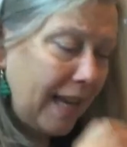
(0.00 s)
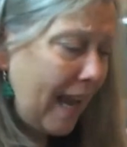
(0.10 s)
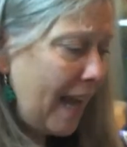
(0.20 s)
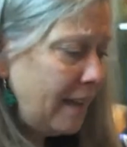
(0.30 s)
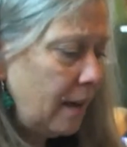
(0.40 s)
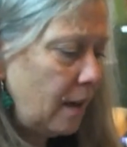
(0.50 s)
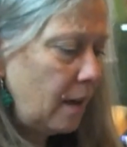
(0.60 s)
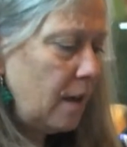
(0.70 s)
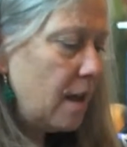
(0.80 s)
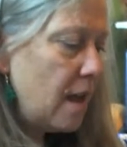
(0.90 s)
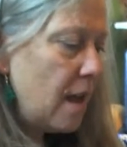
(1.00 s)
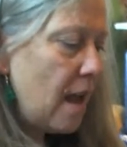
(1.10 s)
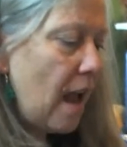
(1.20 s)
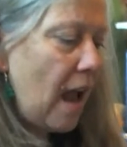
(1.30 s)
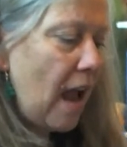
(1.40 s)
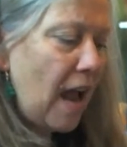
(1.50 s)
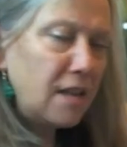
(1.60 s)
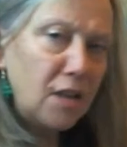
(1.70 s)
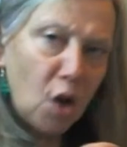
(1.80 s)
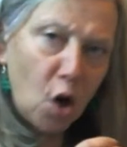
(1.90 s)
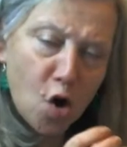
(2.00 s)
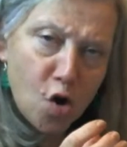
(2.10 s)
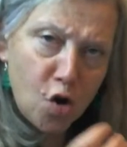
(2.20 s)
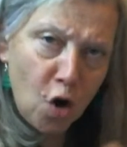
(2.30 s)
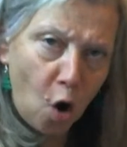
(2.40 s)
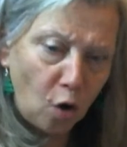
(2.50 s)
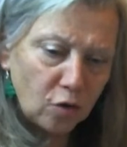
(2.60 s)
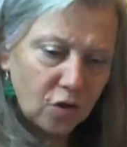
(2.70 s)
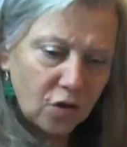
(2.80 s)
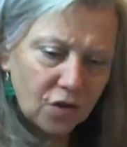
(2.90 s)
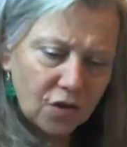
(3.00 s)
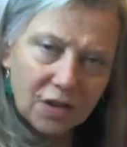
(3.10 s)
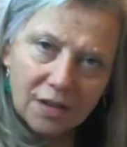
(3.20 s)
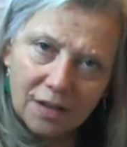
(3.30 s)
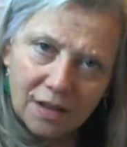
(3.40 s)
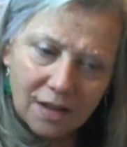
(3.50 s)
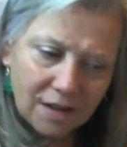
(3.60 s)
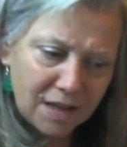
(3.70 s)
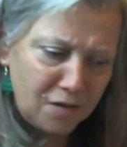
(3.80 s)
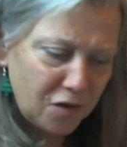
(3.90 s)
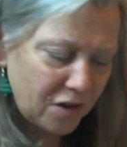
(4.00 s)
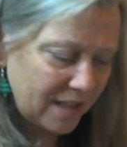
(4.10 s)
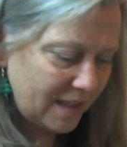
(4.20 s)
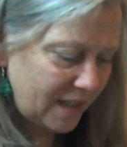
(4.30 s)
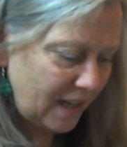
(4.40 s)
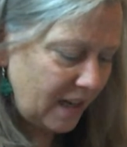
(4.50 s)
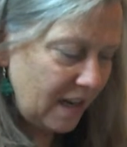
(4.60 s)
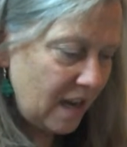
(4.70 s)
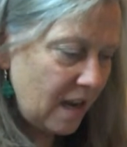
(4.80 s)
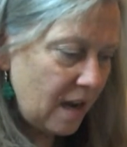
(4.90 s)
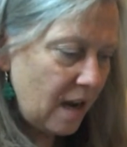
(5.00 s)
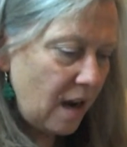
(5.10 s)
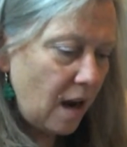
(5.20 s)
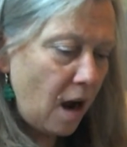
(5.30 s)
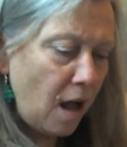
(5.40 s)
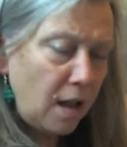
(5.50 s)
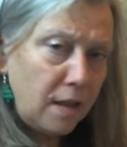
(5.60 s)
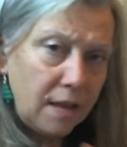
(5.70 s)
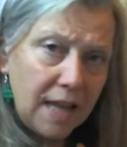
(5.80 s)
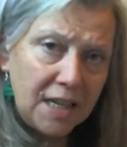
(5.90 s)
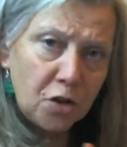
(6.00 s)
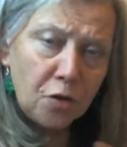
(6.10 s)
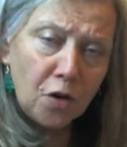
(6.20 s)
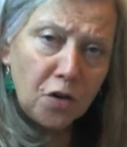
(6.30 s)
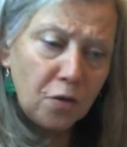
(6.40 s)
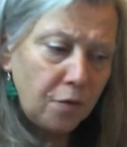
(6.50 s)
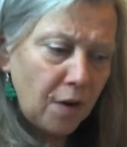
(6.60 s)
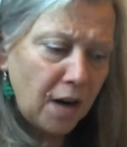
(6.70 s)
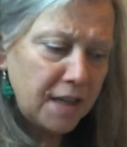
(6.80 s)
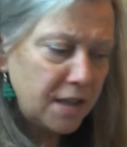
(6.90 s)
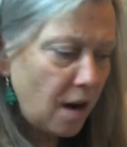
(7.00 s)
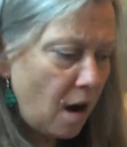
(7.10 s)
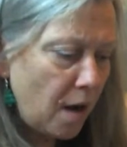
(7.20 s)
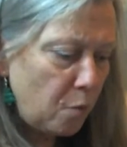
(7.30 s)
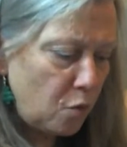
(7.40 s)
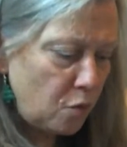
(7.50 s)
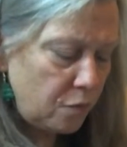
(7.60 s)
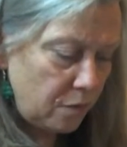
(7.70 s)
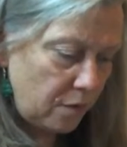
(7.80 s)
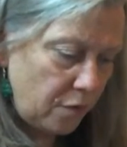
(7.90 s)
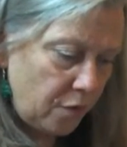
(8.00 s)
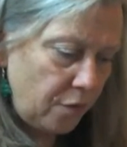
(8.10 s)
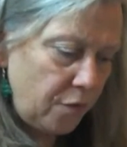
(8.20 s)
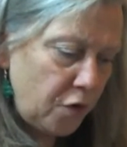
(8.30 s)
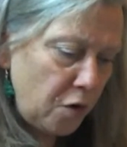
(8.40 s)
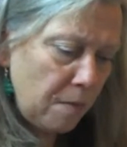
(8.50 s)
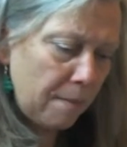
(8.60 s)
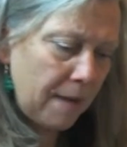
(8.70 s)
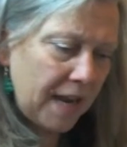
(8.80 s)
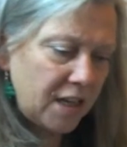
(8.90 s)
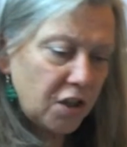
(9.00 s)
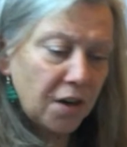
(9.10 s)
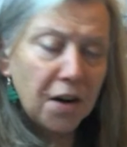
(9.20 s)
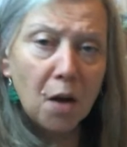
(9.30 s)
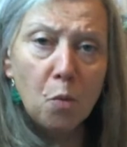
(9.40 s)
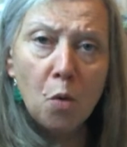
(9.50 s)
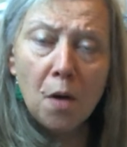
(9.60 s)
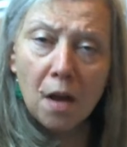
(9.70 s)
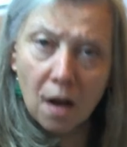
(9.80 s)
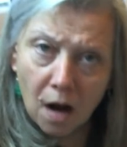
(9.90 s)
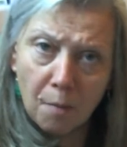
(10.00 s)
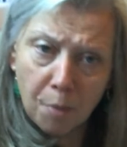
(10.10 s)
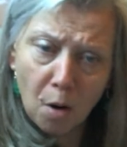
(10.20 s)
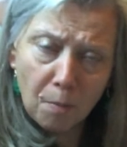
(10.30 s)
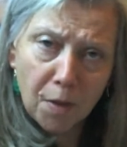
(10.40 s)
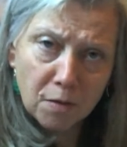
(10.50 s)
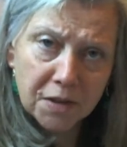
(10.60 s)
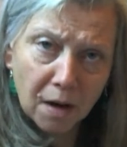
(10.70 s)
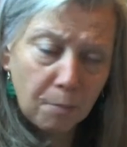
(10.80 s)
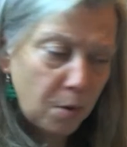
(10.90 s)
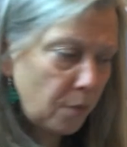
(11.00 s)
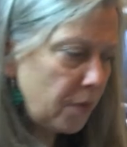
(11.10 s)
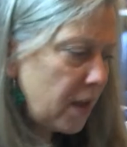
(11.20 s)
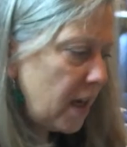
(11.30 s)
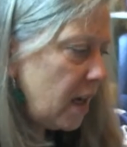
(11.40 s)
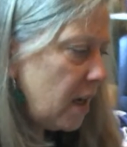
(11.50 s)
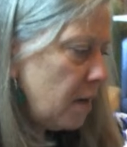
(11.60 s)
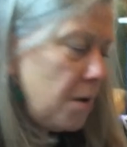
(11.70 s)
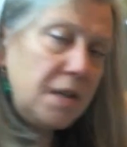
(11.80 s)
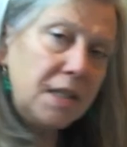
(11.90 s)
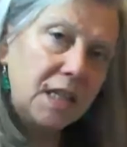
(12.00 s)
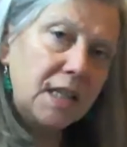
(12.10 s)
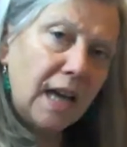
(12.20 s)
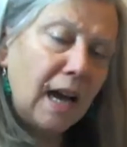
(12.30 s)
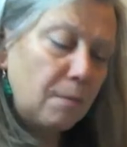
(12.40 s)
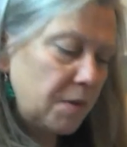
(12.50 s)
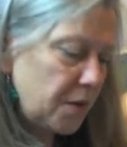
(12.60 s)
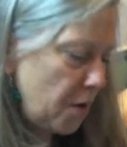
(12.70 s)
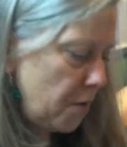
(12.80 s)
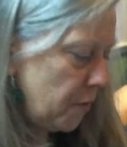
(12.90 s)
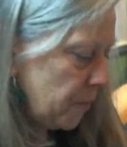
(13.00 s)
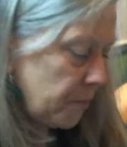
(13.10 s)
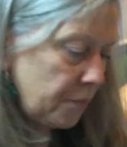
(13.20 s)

candle, and knots. Interesting. Later on you'll find I will do my page, and I'll pop those up on the community tab, so